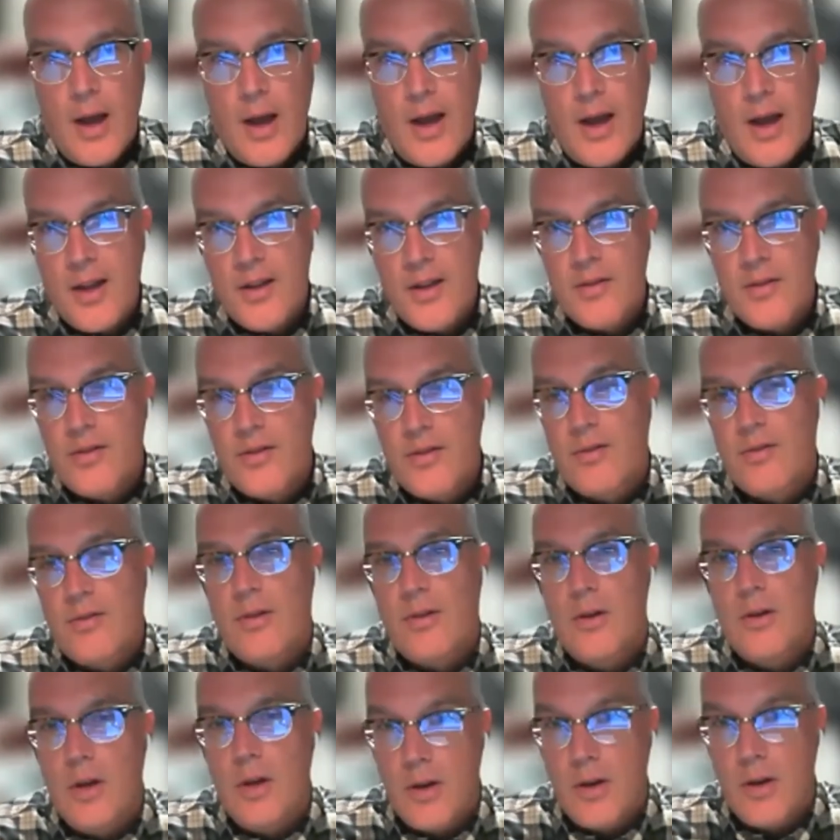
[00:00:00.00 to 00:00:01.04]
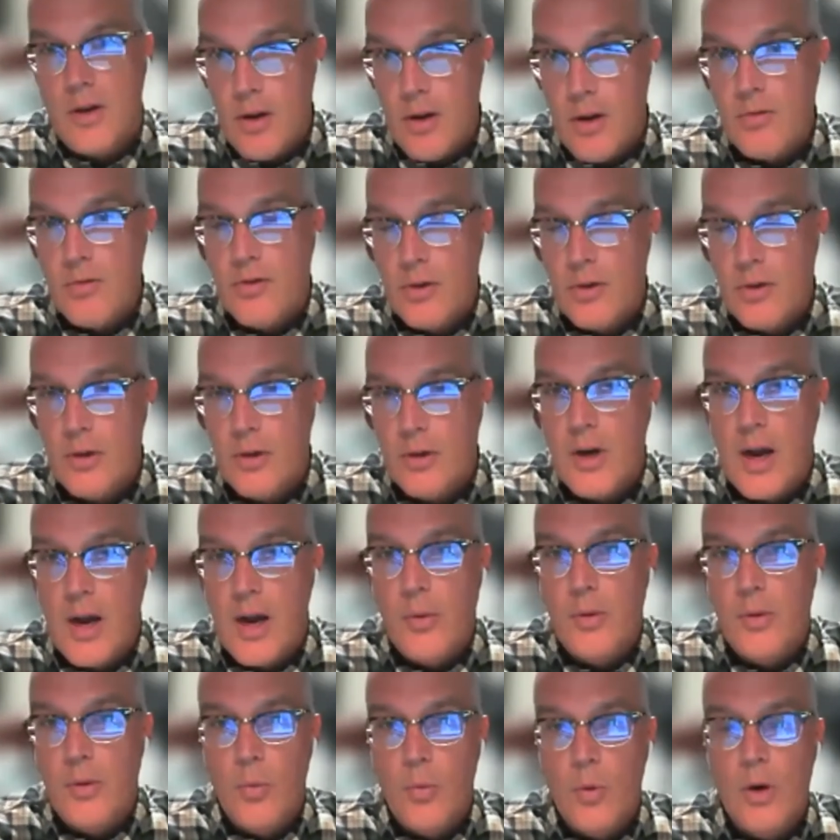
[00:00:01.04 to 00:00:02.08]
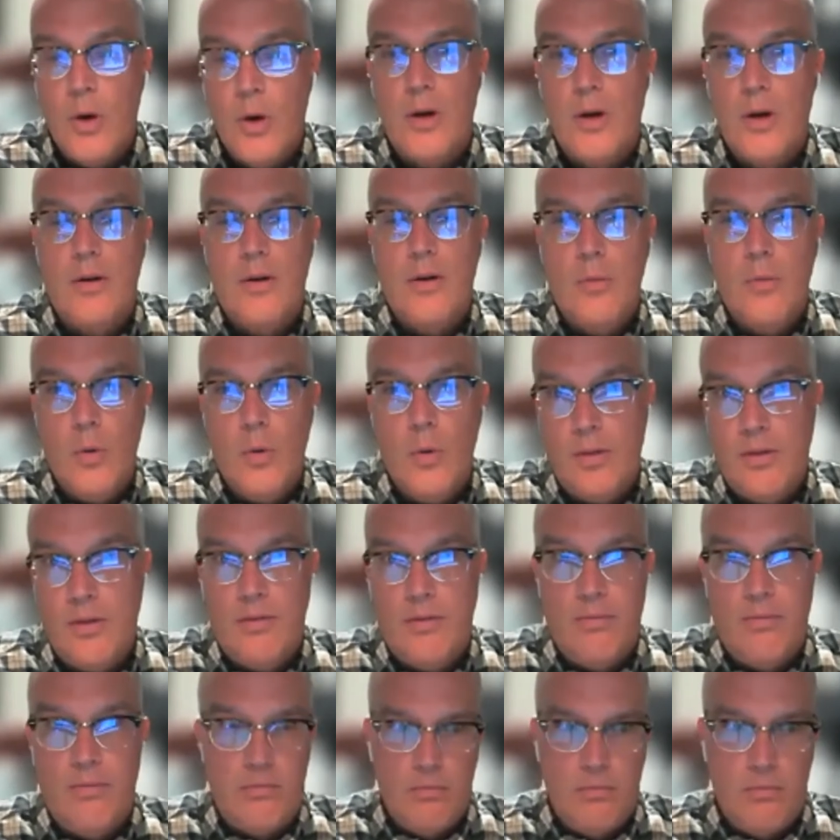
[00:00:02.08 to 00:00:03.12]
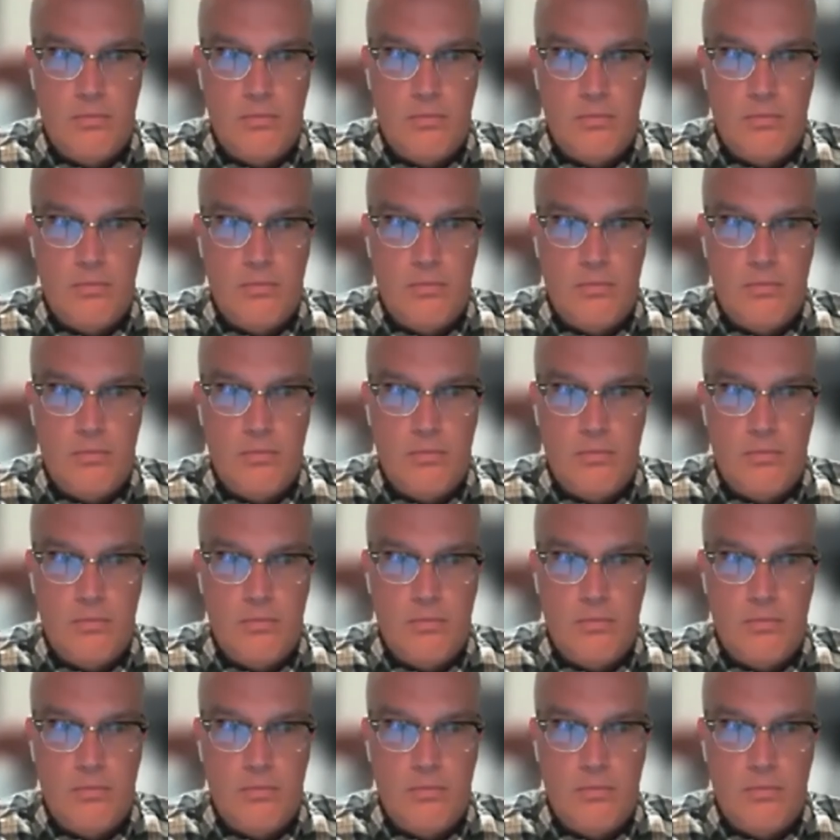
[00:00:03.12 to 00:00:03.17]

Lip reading: As a councillor, I would work with